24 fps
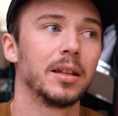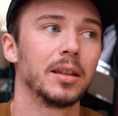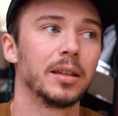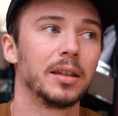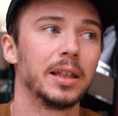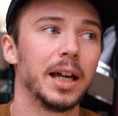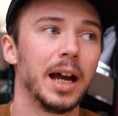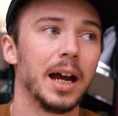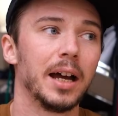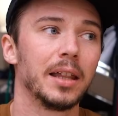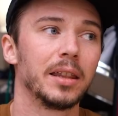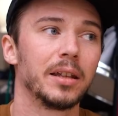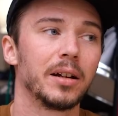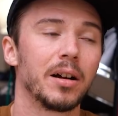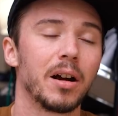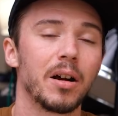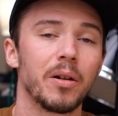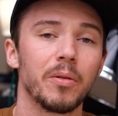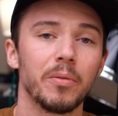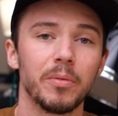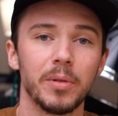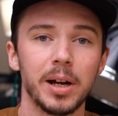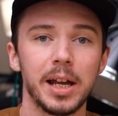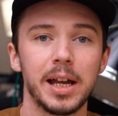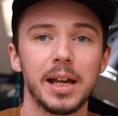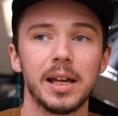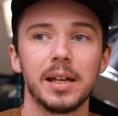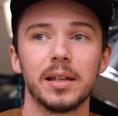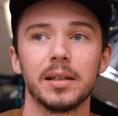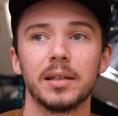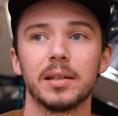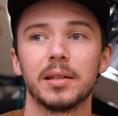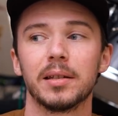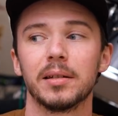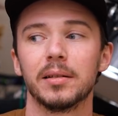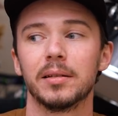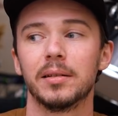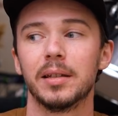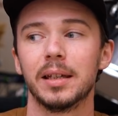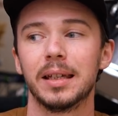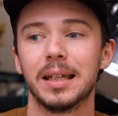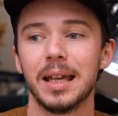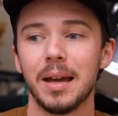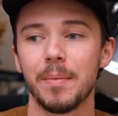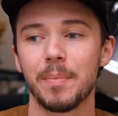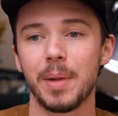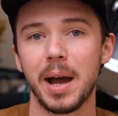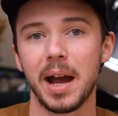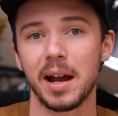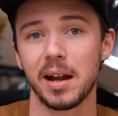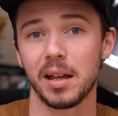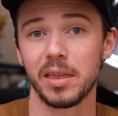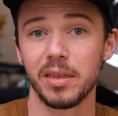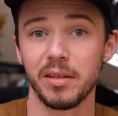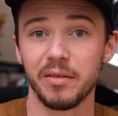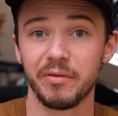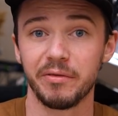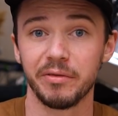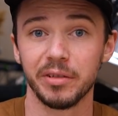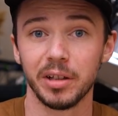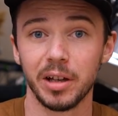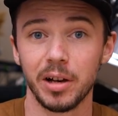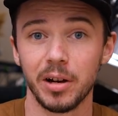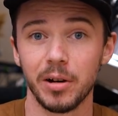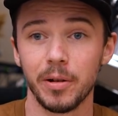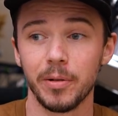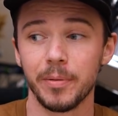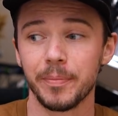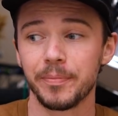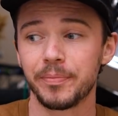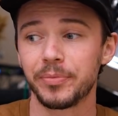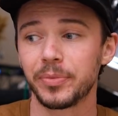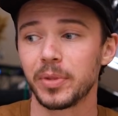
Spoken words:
that there are ways to get back in the flow.